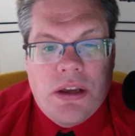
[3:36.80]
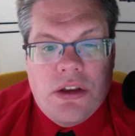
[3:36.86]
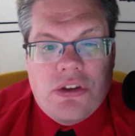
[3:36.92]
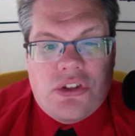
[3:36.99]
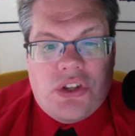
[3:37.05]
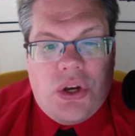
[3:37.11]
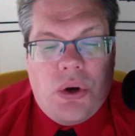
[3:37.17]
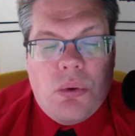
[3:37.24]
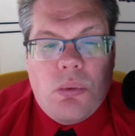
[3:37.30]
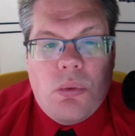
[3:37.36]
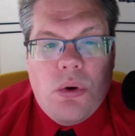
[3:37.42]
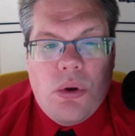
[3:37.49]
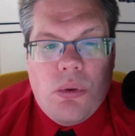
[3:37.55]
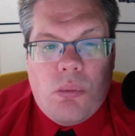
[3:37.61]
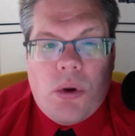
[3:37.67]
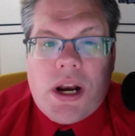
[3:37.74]
So
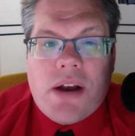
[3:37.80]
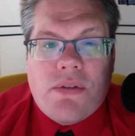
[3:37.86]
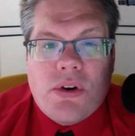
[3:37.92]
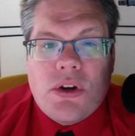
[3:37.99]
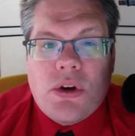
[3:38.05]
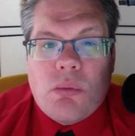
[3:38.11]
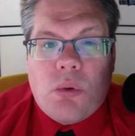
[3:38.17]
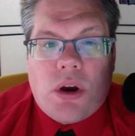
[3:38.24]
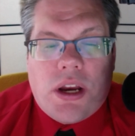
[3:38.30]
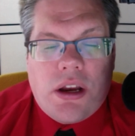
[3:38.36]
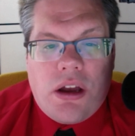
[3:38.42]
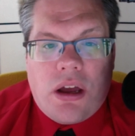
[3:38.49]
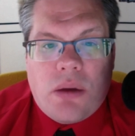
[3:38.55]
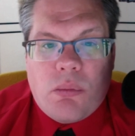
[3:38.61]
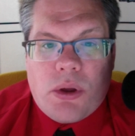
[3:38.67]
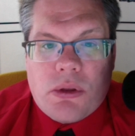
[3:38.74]
whatever you're working
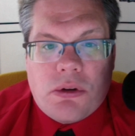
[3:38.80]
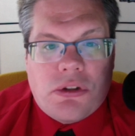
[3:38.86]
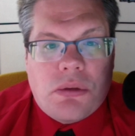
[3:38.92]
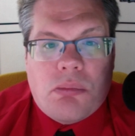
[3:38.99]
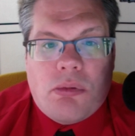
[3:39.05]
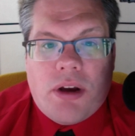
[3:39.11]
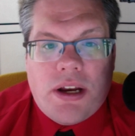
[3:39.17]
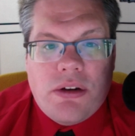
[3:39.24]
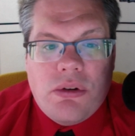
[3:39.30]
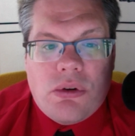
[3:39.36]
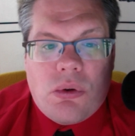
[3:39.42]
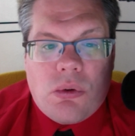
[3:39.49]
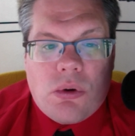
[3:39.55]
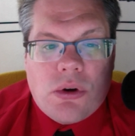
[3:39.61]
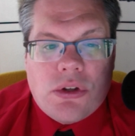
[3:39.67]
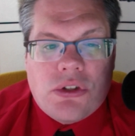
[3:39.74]
on, whether it's a brand new
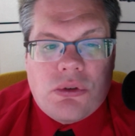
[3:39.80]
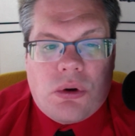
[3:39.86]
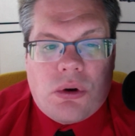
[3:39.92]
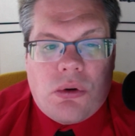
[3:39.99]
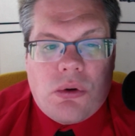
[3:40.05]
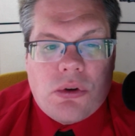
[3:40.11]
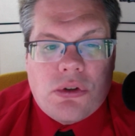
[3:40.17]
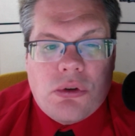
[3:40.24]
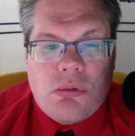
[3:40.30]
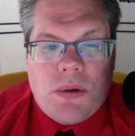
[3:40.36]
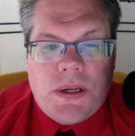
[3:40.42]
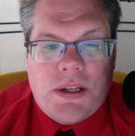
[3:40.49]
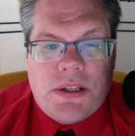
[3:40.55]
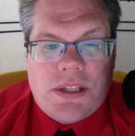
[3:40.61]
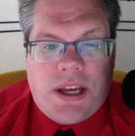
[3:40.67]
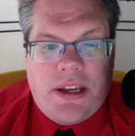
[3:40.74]
course or a course you're
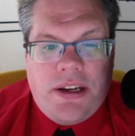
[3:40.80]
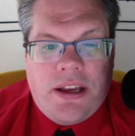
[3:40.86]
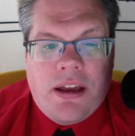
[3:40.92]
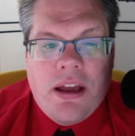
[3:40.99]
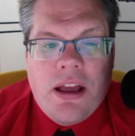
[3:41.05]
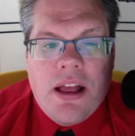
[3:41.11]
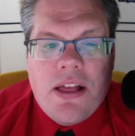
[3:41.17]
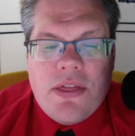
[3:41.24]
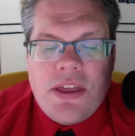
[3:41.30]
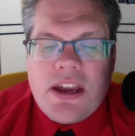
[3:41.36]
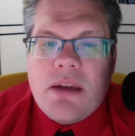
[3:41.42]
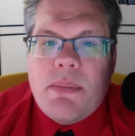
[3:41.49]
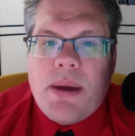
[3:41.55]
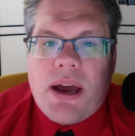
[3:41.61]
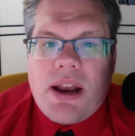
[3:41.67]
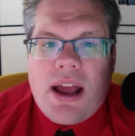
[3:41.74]
redesigning, think
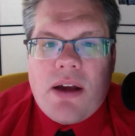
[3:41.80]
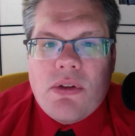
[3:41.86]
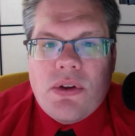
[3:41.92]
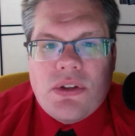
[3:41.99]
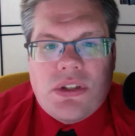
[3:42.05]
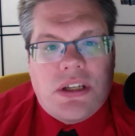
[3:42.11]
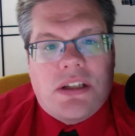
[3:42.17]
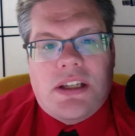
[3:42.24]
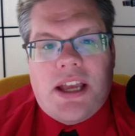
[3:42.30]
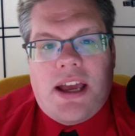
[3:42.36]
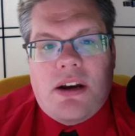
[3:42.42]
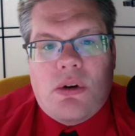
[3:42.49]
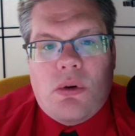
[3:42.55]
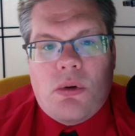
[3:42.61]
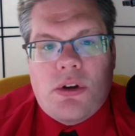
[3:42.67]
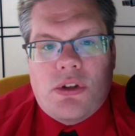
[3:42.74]
about how those 6
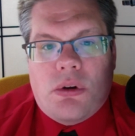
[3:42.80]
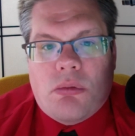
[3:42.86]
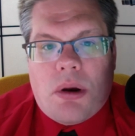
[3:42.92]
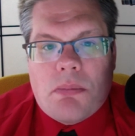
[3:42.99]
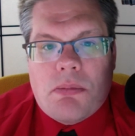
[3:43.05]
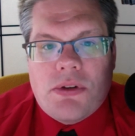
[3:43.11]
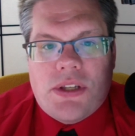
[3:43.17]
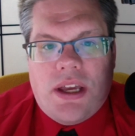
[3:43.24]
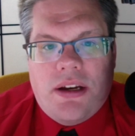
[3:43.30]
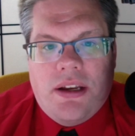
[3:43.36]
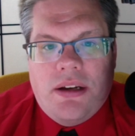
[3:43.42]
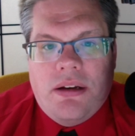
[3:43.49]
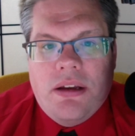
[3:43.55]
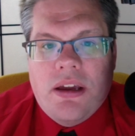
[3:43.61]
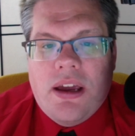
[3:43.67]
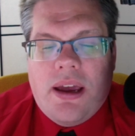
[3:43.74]
categories are
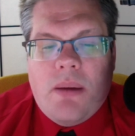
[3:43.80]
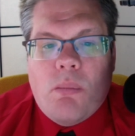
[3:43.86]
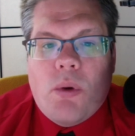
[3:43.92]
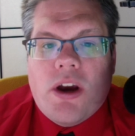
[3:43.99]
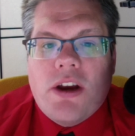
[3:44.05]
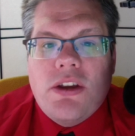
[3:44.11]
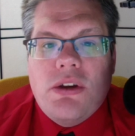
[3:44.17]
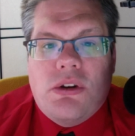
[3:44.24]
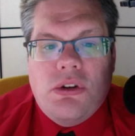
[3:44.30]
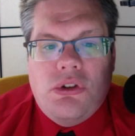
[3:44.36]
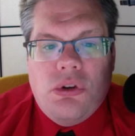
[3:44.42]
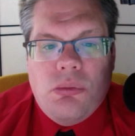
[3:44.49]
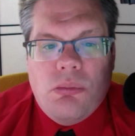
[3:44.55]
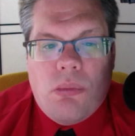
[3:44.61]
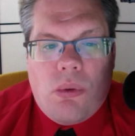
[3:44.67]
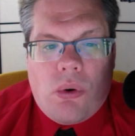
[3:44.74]
represented and where you could do
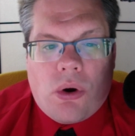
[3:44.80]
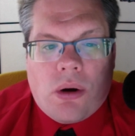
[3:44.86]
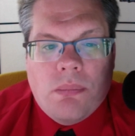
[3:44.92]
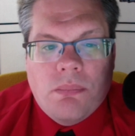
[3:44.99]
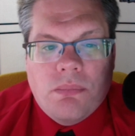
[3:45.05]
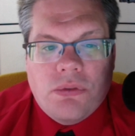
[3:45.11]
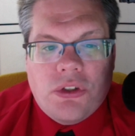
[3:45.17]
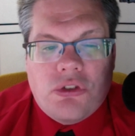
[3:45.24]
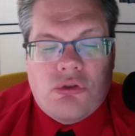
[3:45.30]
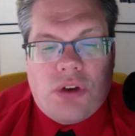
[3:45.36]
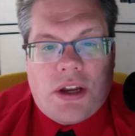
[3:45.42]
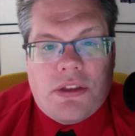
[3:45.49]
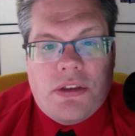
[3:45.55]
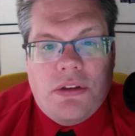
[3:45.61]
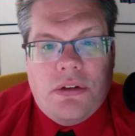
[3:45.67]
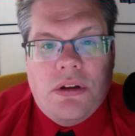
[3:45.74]
more to
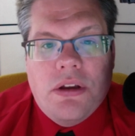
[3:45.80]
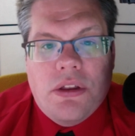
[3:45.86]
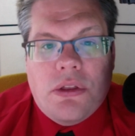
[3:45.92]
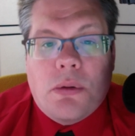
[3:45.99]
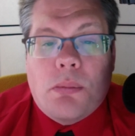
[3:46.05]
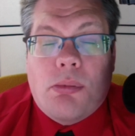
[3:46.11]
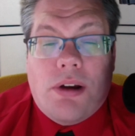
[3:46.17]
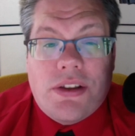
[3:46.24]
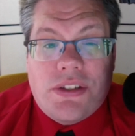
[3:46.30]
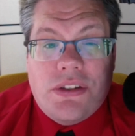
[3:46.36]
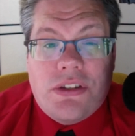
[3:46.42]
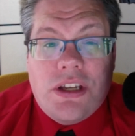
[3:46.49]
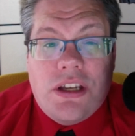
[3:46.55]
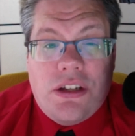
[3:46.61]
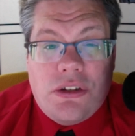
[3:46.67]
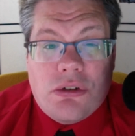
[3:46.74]
strengthen their presence
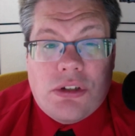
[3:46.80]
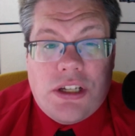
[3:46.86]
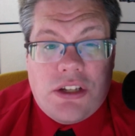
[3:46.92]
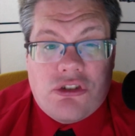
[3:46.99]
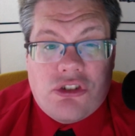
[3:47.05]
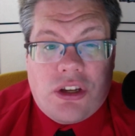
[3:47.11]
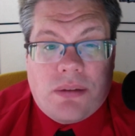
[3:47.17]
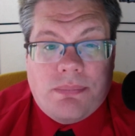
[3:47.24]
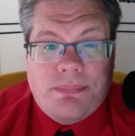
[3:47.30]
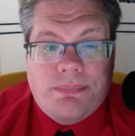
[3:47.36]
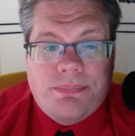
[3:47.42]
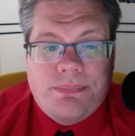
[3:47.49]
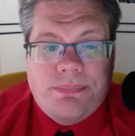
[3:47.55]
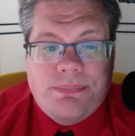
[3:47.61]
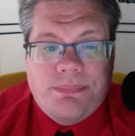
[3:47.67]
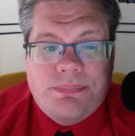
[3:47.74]
in your teaching.
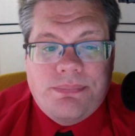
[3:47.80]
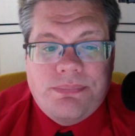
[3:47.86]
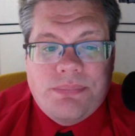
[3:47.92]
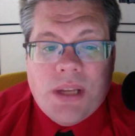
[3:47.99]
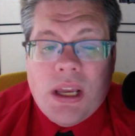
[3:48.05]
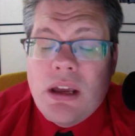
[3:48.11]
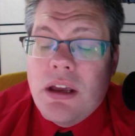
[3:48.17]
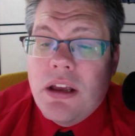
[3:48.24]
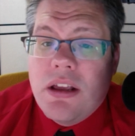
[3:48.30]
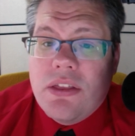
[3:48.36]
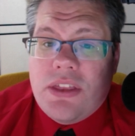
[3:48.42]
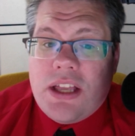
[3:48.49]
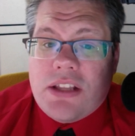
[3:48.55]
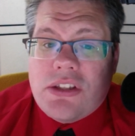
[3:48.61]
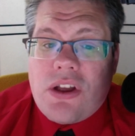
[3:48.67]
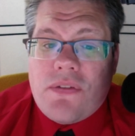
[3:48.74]

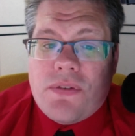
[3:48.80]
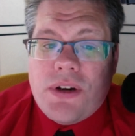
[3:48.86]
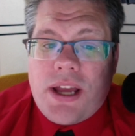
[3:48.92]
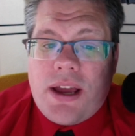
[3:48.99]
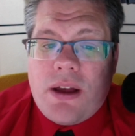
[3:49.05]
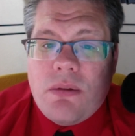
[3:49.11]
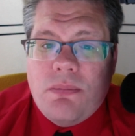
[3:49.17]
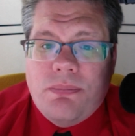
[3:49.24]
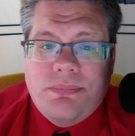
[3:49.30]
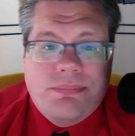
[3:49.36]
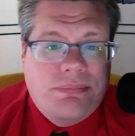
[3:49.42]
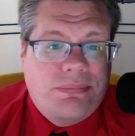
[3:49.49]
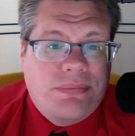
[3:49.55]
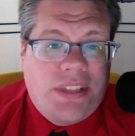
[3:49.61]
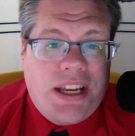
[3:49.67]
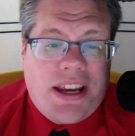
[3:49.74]
That's all for now.
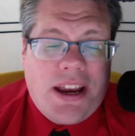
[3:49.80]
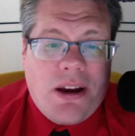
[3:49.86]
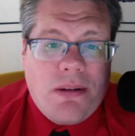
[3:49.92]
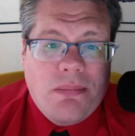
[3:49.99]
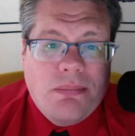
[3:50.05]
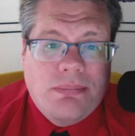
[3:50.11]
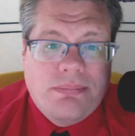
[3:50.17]
Take care.